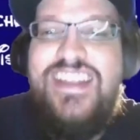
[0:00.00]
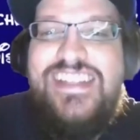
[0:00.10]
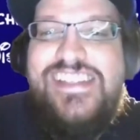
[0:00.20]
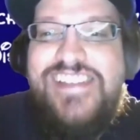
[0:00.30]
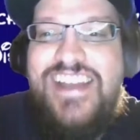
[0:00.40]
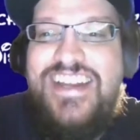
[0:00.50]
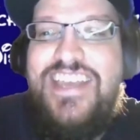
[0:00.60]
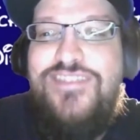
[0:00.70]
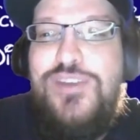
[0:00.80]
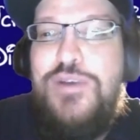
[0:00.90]
least I
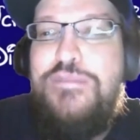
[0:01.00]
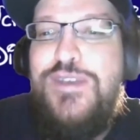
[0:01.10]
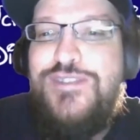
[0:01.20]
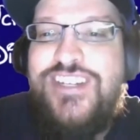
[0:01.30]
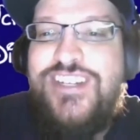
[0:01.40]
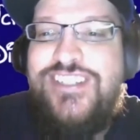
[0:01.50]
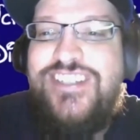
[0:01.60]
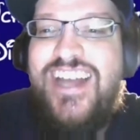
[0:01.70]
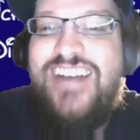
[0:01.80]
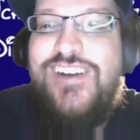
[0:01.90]
didn't give you a
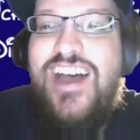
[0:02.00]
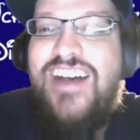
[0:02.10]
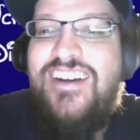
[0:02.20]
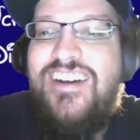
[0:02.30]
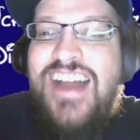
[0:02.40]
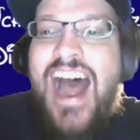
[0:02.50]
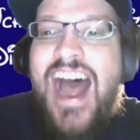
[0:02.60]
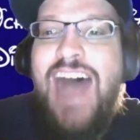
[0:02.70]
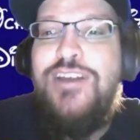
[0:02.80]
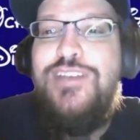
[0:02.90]
musical, LOL.
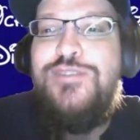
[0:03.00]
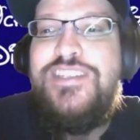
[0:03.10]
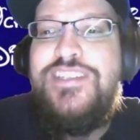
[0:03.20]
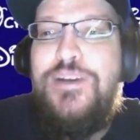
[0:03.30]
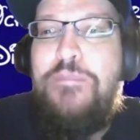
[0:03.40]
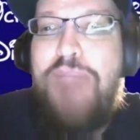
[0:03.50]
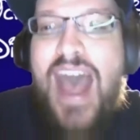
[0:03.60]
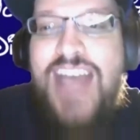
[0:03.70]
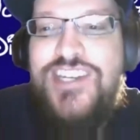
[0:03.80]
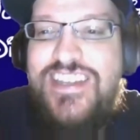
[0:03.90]
How are you still
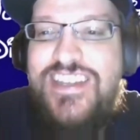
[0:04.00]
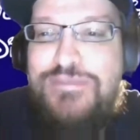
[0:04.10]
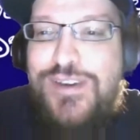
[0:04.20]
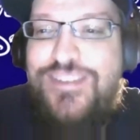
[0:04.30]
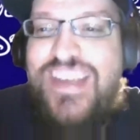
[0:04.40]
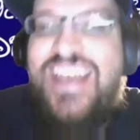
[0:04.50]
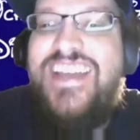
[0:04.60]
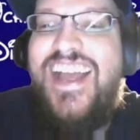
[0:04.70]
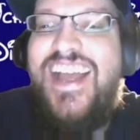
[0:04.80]
bashing this movie?"